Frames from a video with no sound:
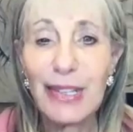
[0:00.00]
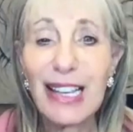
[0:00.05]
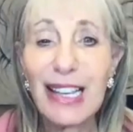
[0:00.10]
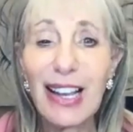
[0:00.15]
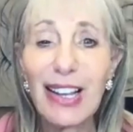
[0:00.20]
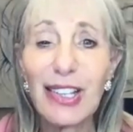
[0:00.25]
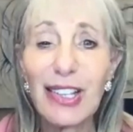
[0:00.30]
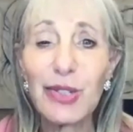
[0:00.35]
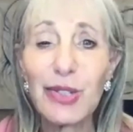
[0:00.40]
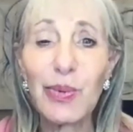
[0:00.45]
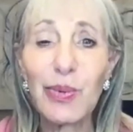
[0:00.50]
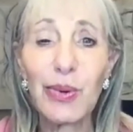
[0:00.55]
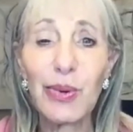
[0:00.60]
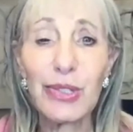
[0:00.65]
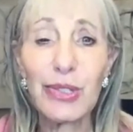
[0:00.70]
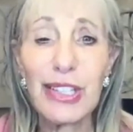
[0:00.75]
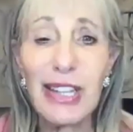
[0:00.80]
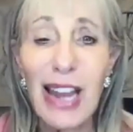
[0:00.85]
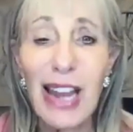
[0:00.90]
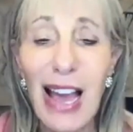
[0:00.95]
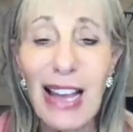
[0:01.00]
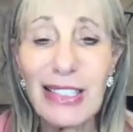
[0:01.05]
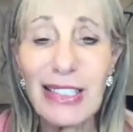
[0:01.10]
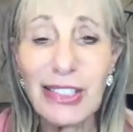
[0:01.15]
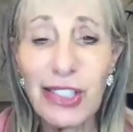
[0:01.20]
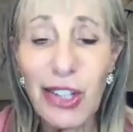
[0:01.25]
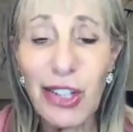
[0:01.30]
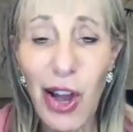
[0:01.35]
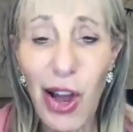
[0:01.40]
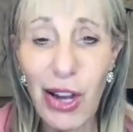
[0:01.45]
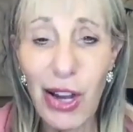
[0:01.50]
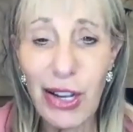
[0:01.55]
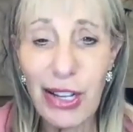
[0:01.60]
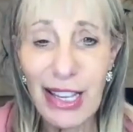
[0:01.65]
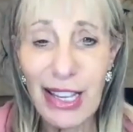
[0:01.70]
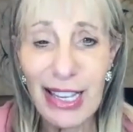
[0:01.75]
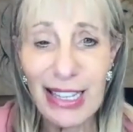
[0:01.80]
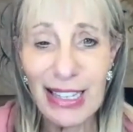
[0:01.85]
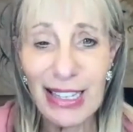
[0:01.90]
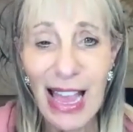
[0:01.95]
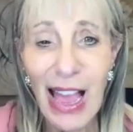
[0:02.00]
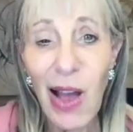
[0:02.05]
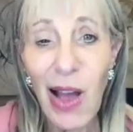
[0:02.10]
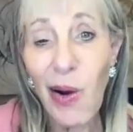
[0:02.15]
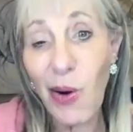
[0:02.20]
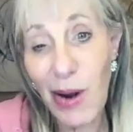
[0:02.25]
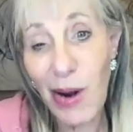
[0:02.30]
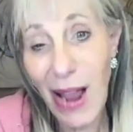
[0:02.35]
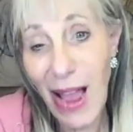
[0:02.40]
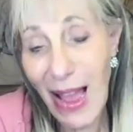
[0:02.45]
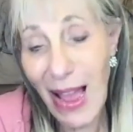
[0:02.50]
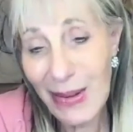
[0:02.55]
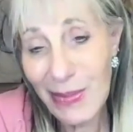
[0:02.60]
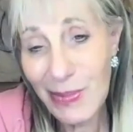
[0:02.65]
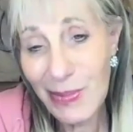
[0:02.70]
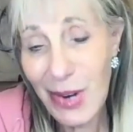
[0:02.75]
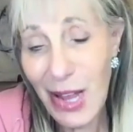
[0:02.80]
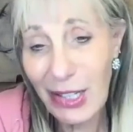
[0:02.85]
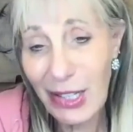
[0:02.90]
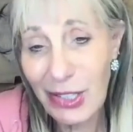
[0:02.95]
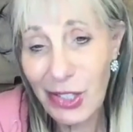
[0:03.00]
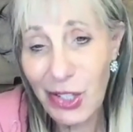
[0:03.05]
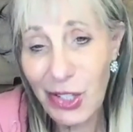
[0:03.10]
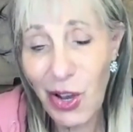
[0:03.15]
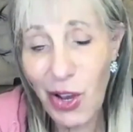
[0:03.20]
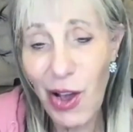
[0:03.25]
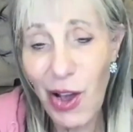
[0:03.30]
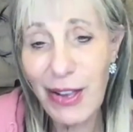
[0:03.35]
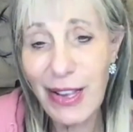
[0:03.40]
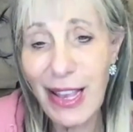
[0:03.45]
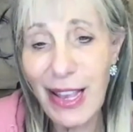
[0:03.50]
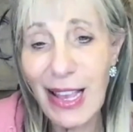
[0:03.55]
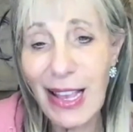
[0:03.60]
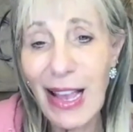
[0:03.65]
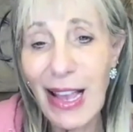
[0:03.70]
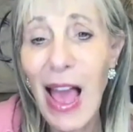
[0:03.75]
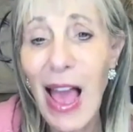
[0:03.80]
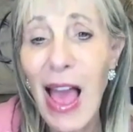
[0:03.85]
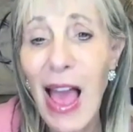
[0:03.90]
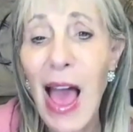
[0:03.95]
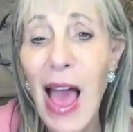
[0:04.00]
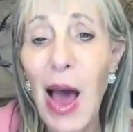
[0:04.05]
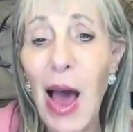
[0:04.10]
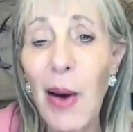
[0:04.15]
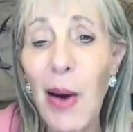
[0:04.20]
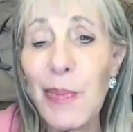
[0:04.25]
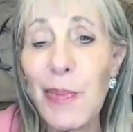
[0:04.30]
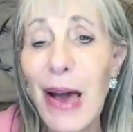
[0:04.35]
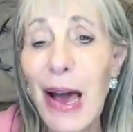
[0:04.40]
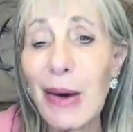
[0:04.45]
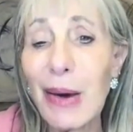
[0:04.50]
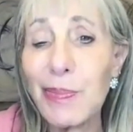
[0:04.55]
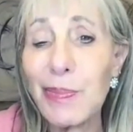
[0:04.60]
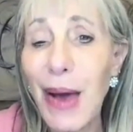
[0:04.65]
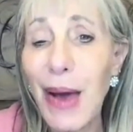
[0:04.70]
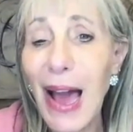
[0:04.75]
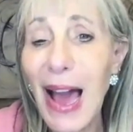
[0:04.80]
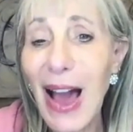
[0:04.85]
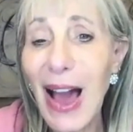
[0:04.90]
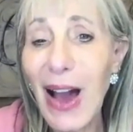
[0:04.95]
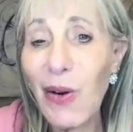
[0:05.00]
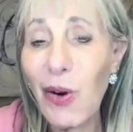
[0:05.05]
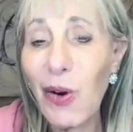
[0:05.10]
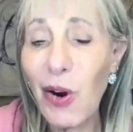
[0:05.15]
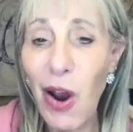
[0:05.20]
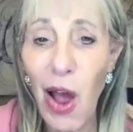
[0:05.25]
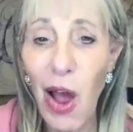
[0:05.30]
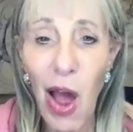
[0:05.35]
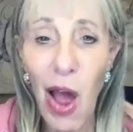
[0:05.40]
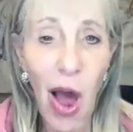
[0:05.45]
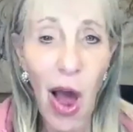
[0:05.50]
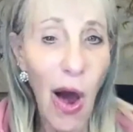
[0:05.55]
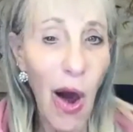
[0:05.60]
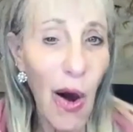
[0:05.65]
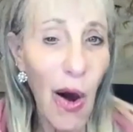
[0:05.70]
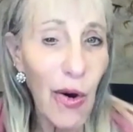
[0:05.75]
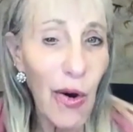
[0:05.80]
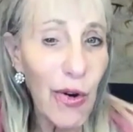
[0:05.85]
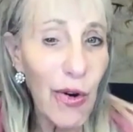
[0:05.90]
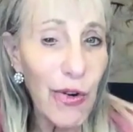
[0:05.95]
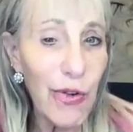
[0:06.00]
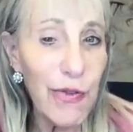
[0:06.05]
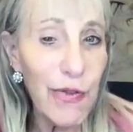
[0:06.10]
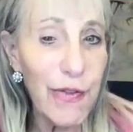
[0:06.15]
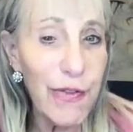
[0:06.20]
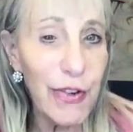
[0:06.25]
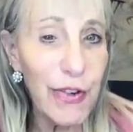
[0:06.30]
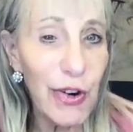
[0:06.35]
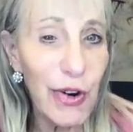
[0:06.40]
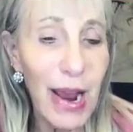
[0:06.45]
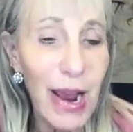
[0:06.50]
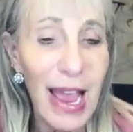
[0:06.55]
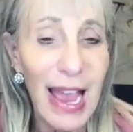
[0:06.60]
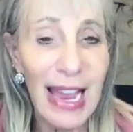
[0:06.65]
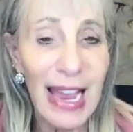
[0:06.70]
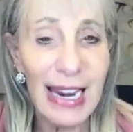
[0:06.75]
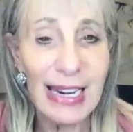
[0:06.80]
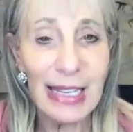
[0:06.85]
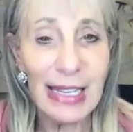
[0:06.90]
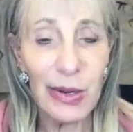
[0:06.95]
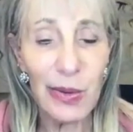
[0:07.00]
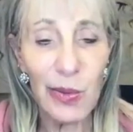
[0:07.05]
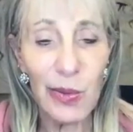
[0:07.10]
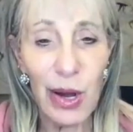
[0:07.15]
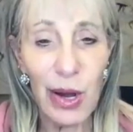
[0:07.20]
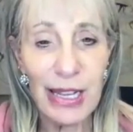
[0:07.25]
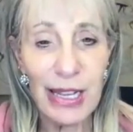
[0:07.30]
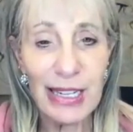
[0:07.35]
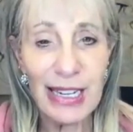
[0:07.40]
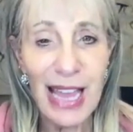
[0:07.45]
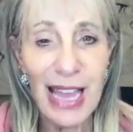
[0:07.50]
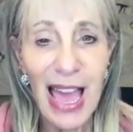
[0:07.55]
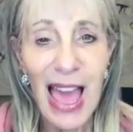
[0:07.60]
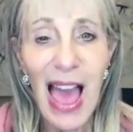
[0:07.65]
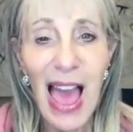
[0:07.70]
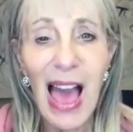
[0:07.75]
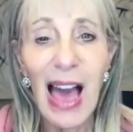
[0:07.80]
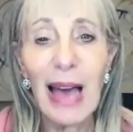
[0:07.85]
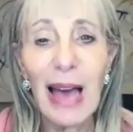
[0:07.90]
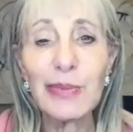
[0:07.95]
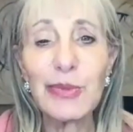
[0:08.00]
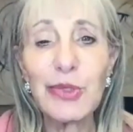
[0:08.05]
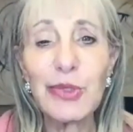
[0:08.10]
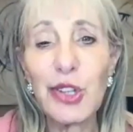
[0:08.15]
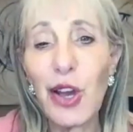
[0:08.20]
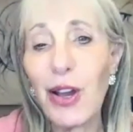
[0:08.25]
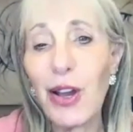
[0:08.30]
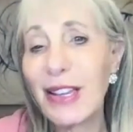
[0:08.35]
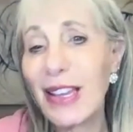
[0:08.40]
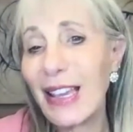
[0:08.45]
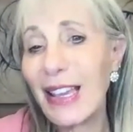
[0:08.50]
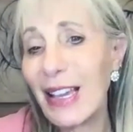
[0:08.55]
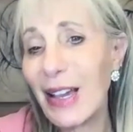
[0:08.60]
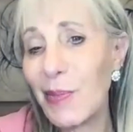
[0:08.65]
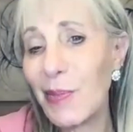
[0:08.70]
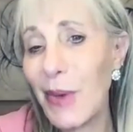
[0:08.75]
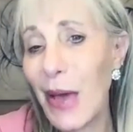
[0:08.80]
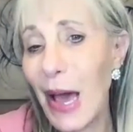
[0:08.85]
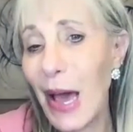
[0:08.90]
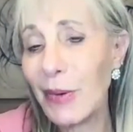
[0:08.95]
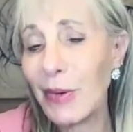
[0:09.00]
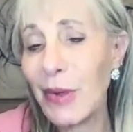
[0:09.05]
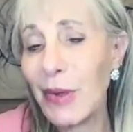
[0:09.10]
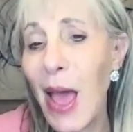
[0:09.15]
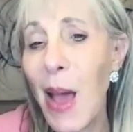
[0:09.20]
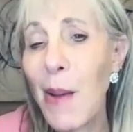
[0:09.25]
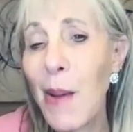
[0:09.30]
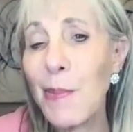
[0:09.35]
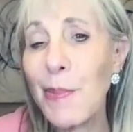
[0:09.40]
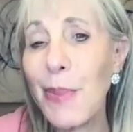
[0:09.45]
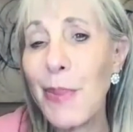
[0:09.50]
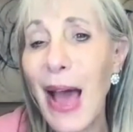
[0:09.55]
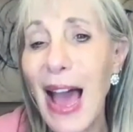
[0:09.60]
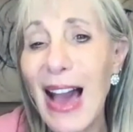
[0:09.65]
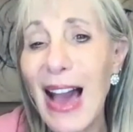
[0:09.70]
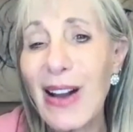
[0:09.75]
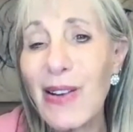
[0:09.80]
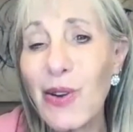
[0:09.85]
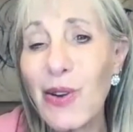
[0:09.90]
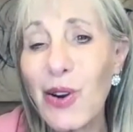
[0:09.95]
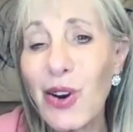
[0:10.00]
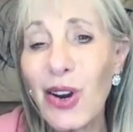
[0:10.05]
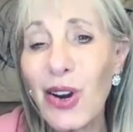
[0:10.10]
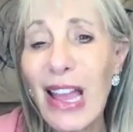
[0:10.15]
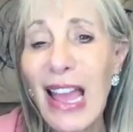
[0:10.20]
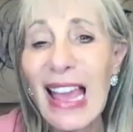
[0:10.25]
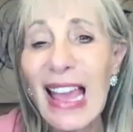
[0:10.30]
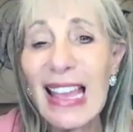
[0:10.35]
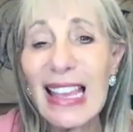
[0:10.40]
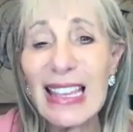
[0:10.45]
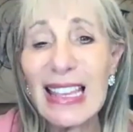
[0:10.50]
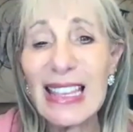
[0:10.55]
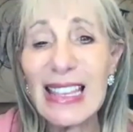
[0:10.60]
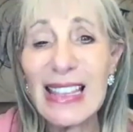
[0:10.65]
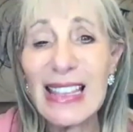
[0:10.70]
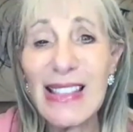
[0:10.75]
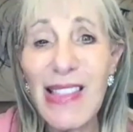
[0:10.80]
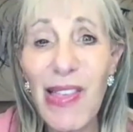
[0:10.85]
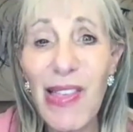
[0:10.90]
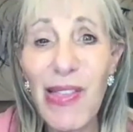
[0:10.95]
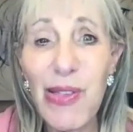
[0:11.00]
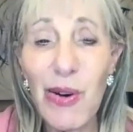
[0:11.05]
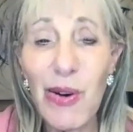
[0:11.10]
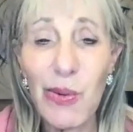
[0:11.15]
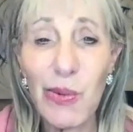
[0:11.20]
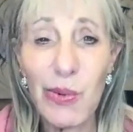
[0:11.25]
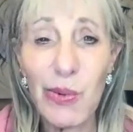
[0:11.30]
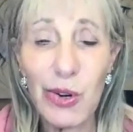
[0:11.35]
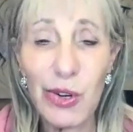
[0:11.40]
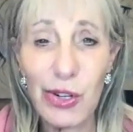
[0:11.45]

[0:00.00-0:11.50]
Because we're not talking, or I'm not talking about power over anyone. I'm talking about power in the